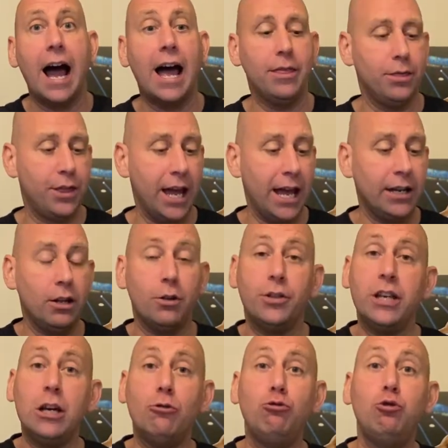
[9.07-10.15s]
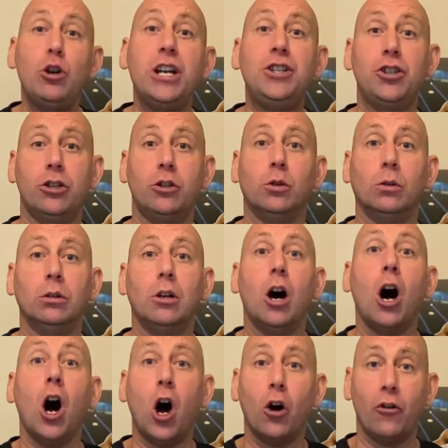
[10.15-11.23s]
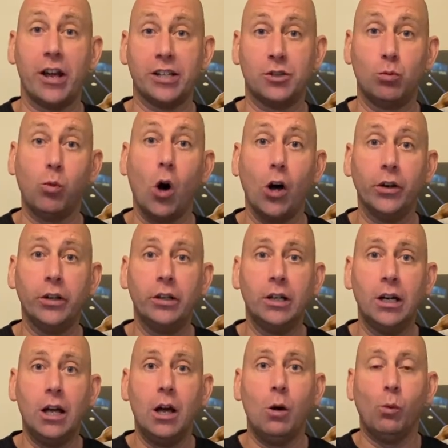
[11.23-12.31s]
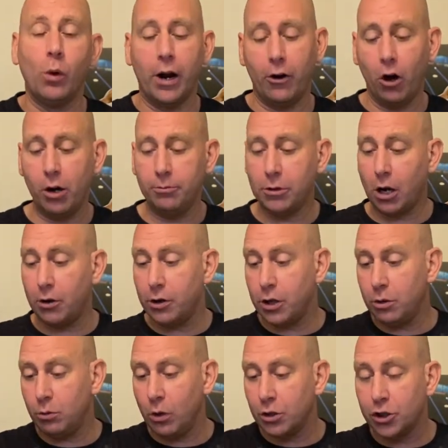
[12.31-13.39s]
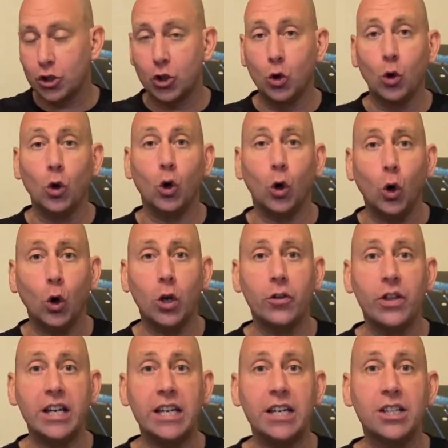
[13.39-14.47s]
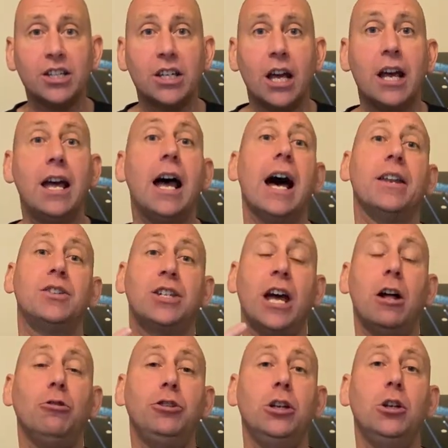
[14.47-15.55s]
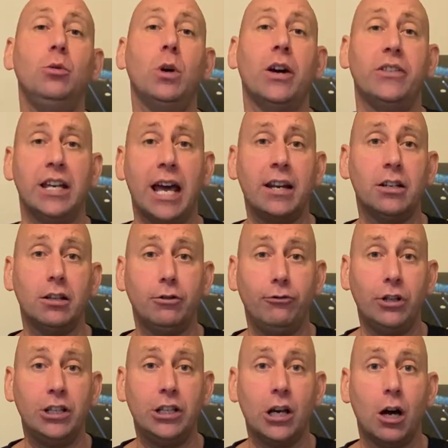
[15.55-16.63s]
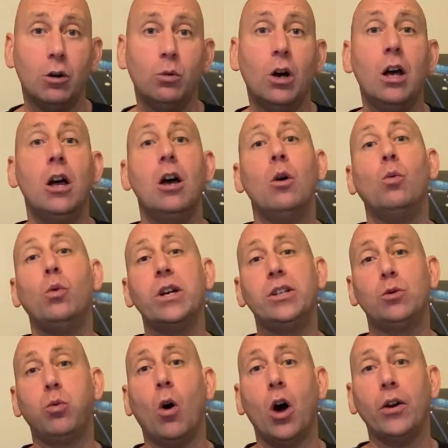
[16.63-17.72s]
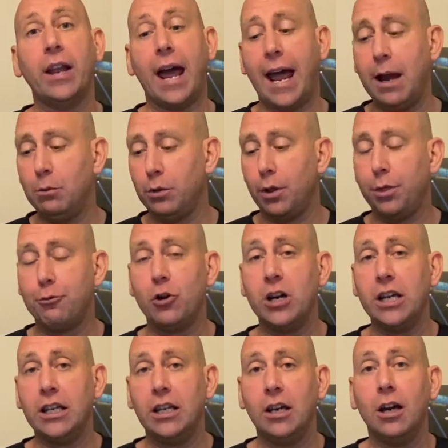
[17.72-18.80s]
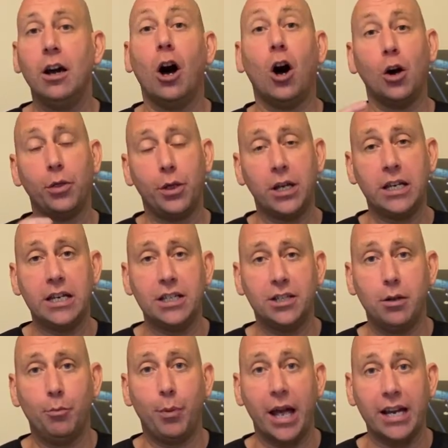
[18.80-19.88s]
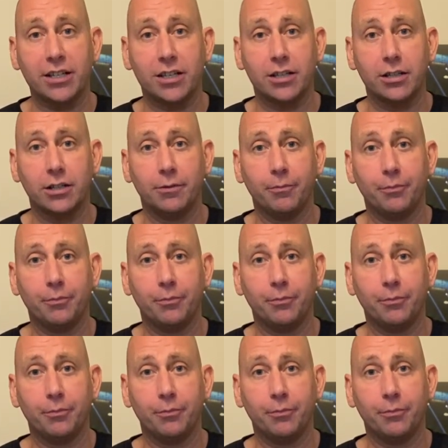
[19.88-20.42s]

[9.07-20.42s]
and then the original RS1 where I'm going to score all of these and tell you at the end of the video which one out of the three I think is the best.